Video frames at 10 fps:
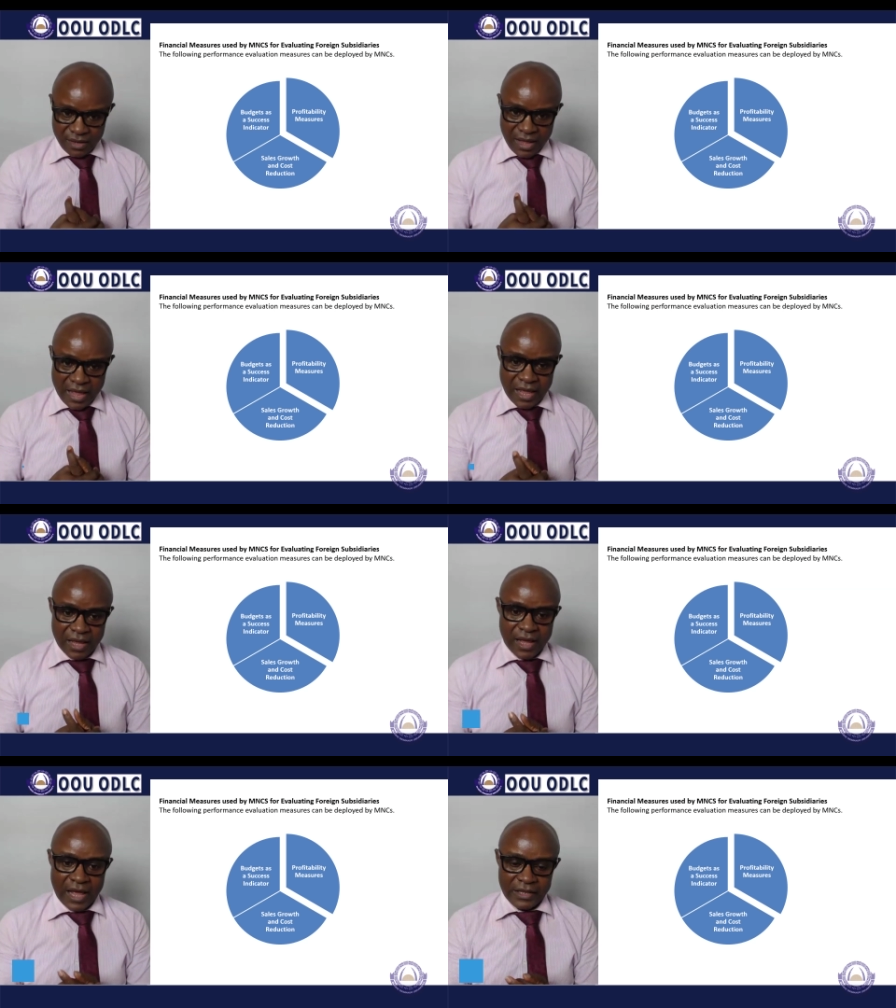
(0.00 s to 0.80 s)

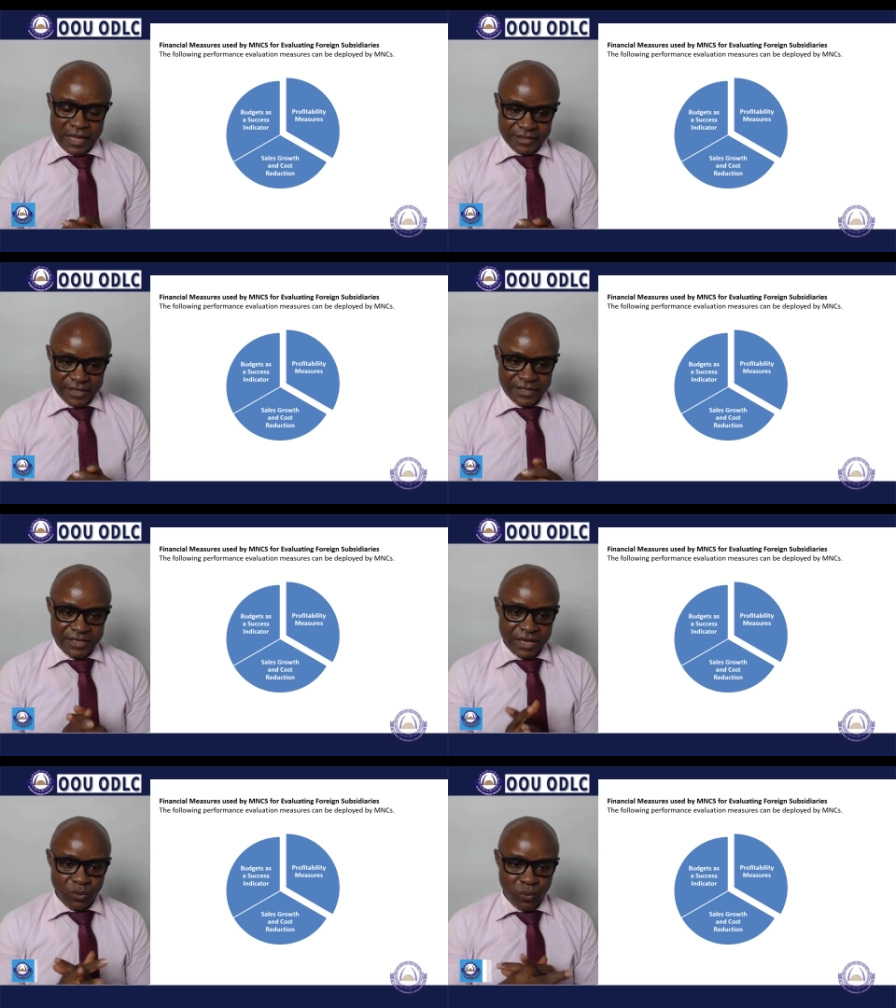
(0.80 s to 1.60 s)
are highlighted
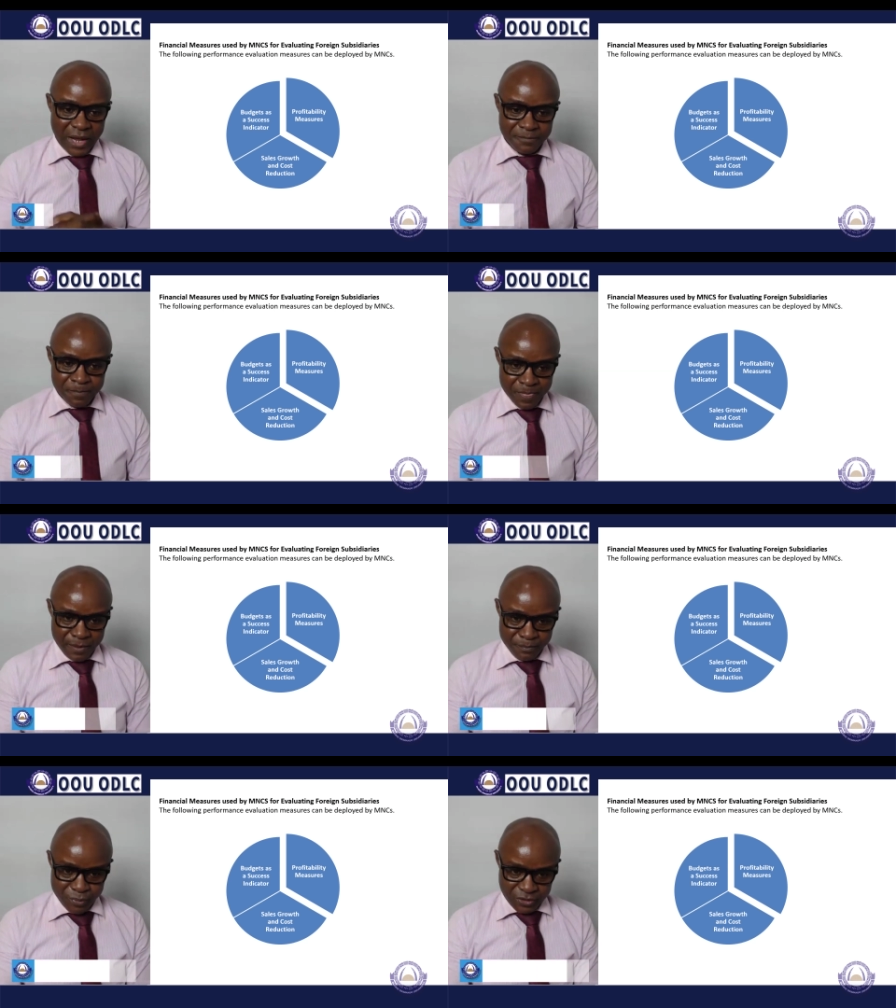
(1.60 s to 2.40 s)
here. 1,
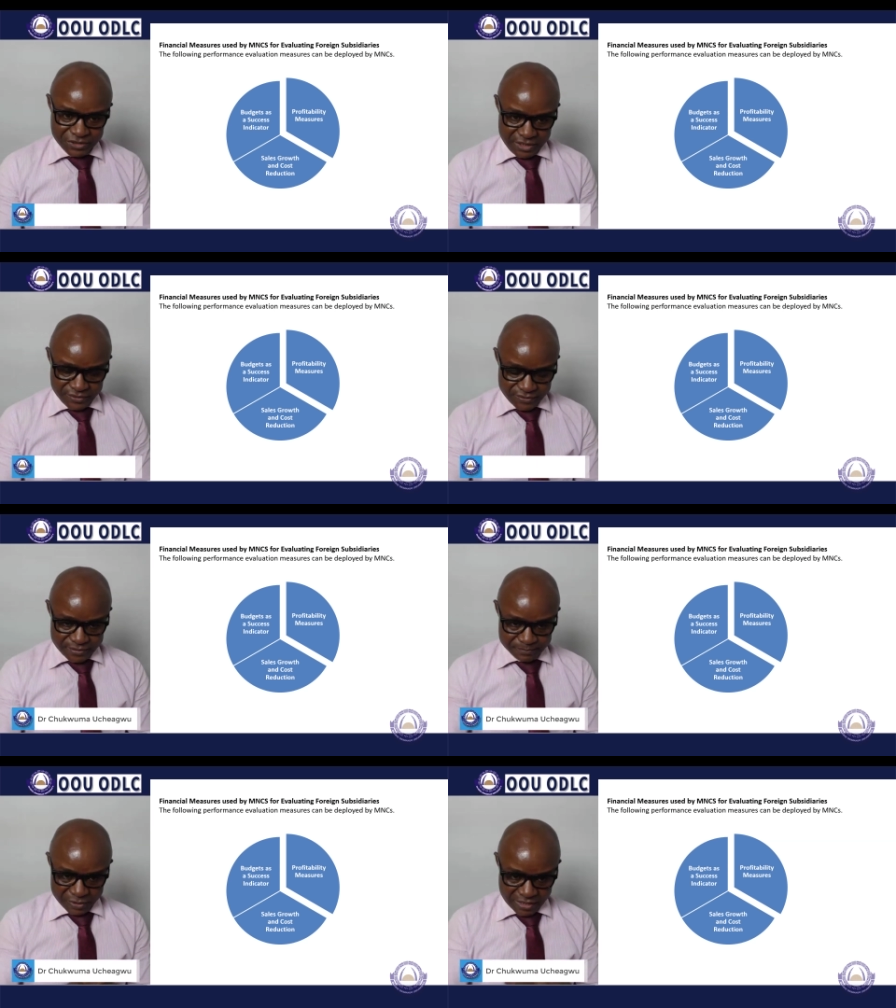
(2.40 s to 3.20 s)
budget
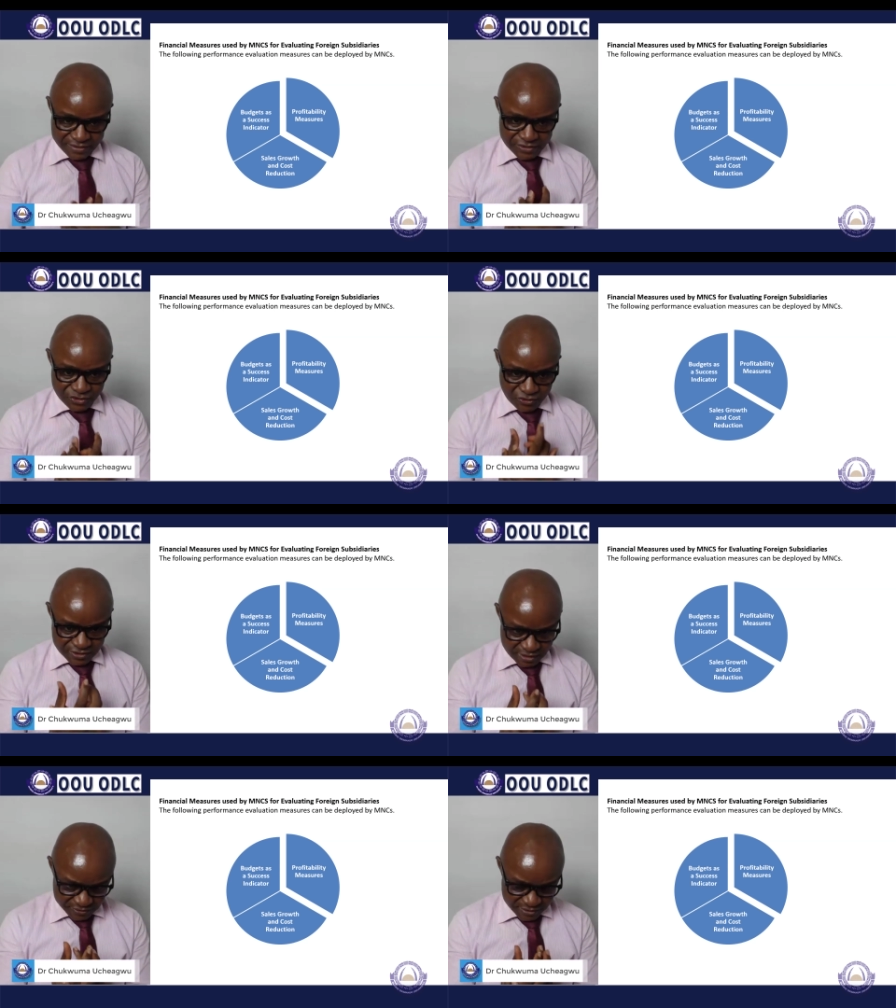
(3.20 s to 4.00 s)
as a
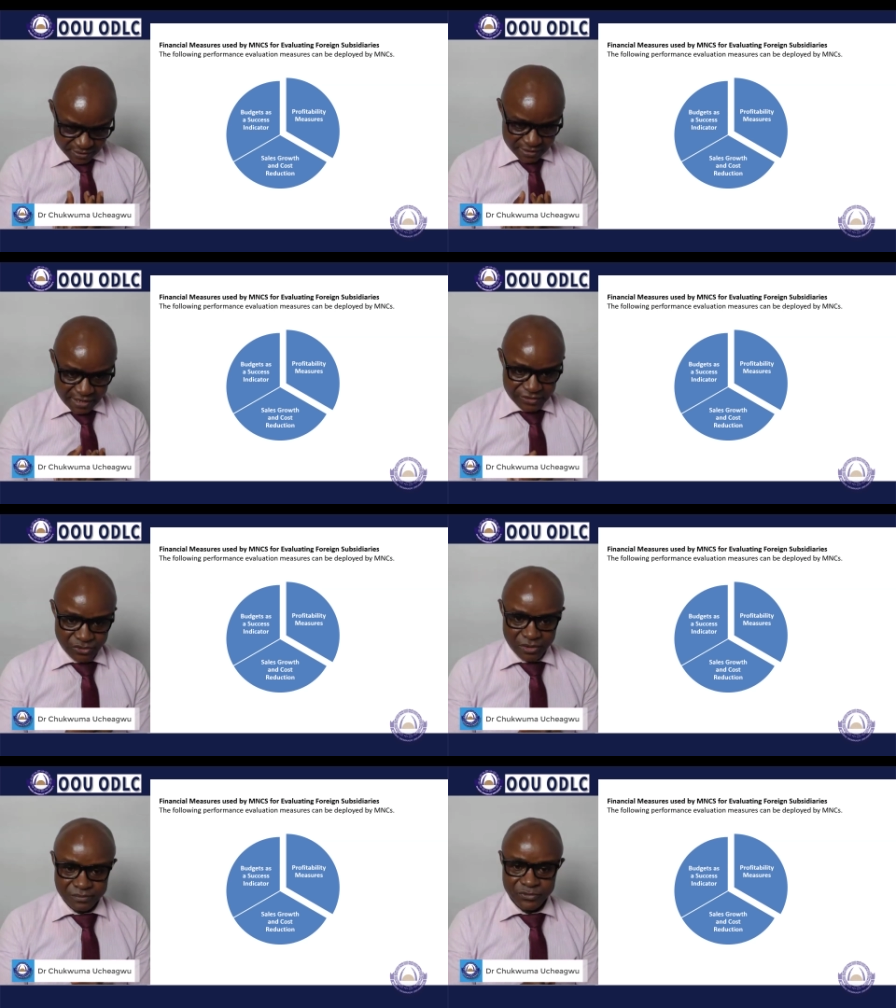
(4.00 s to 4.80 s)
success
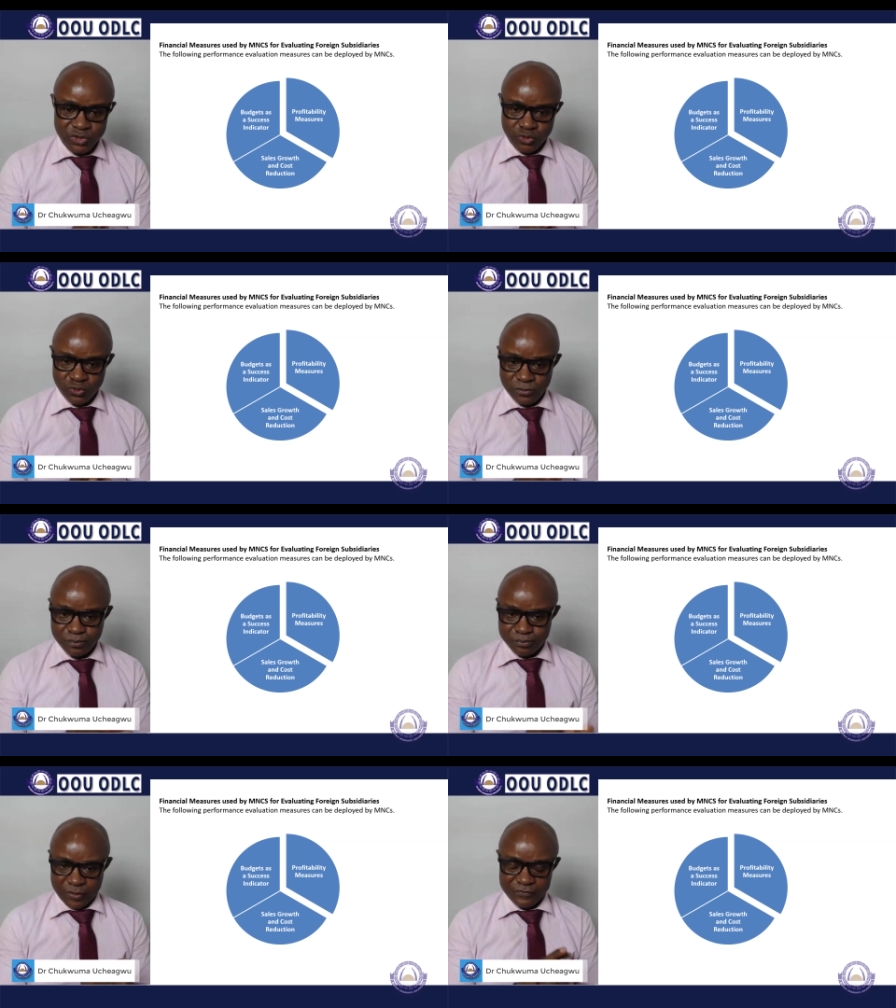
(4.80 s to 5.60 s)
indicator.
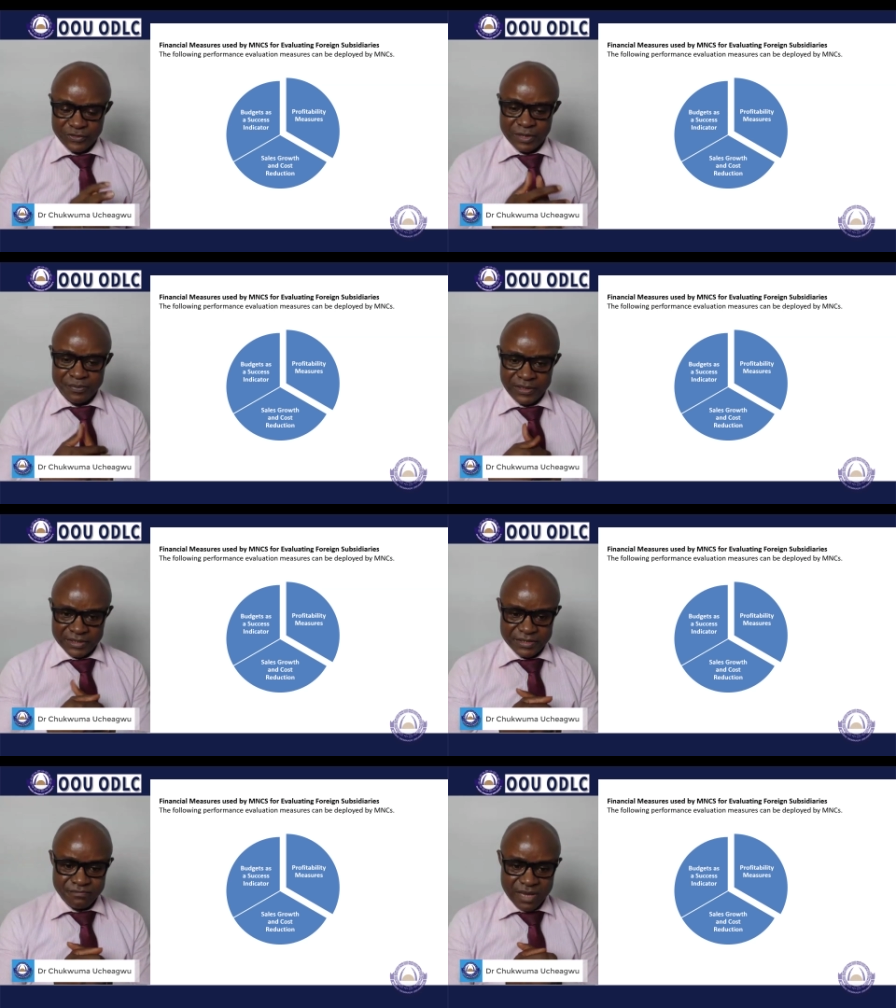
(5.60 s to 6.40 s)
2,
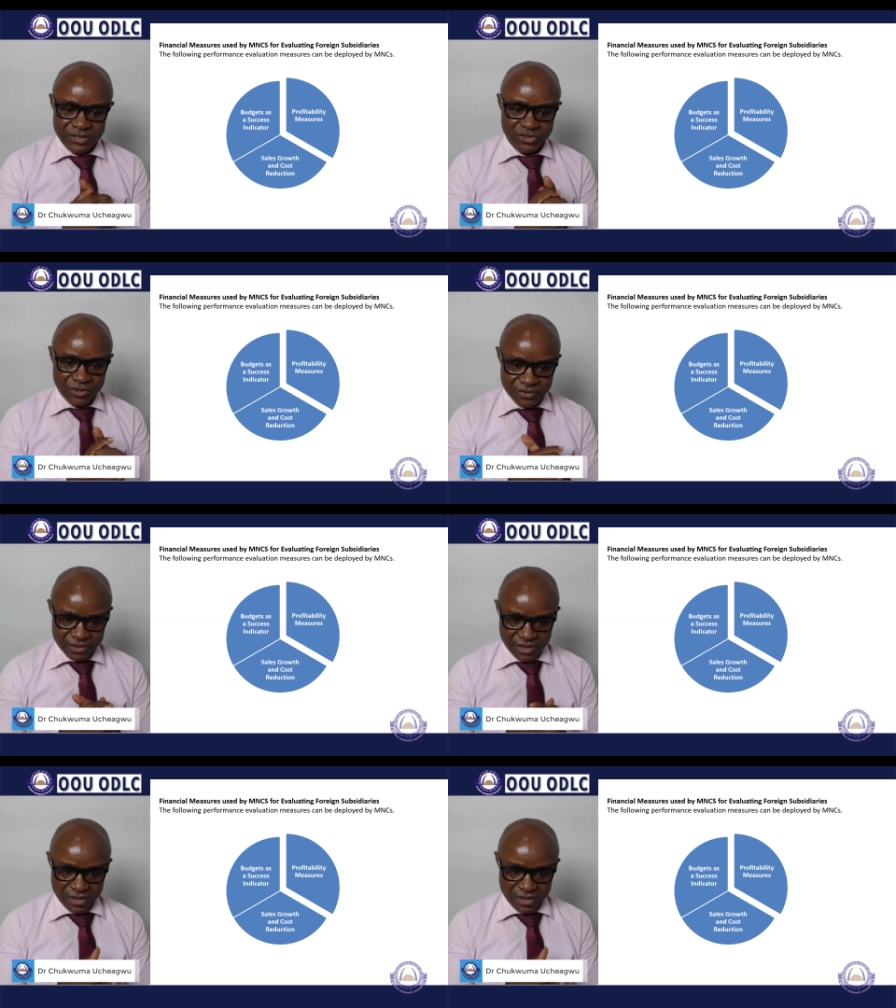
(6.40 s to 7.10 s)
profitability measures.